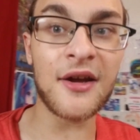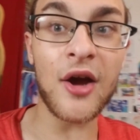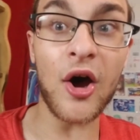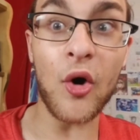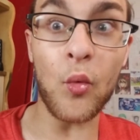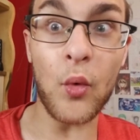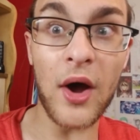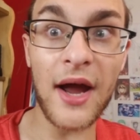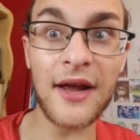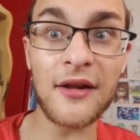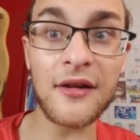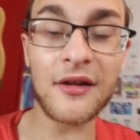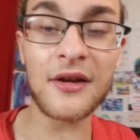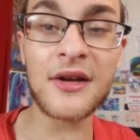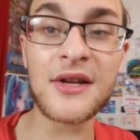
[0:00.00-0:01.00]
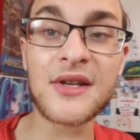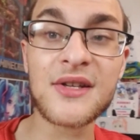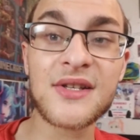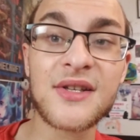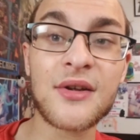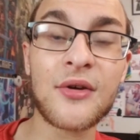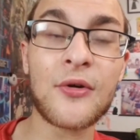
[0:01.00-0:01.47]
a while,
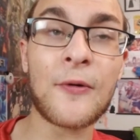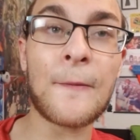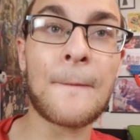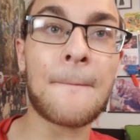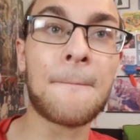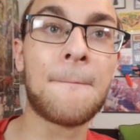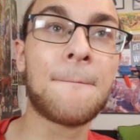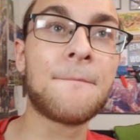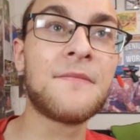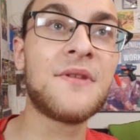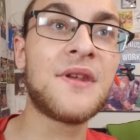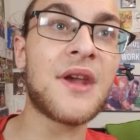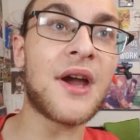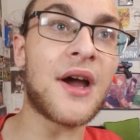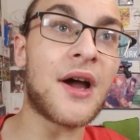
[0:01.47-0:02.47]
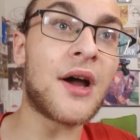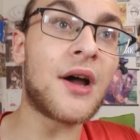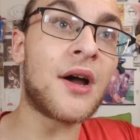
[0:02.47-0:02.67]
so yeah,